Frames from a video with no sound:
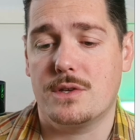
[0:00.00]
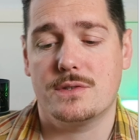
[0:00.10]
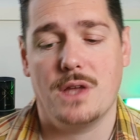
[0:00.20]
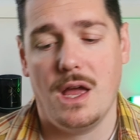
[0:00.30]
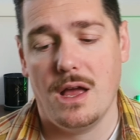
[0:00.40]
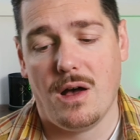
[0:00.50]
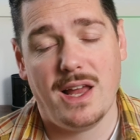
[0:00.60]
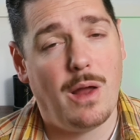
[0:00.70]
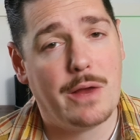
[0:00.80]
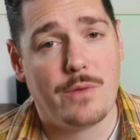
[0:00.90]
because
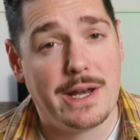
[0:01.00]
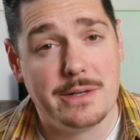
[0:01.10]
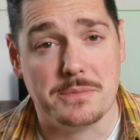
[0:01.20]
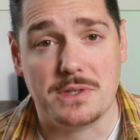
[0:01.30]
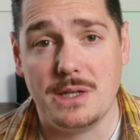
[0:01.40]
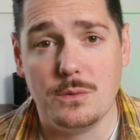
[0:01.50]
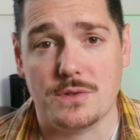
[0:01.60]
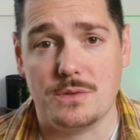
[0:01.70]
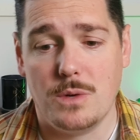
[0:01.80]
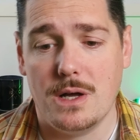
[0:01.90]
I like random skills
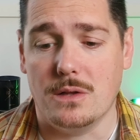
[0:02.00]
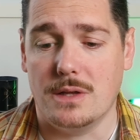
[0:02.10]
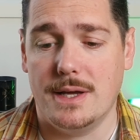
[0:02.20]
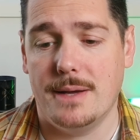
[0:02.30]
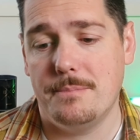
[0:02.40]
as well.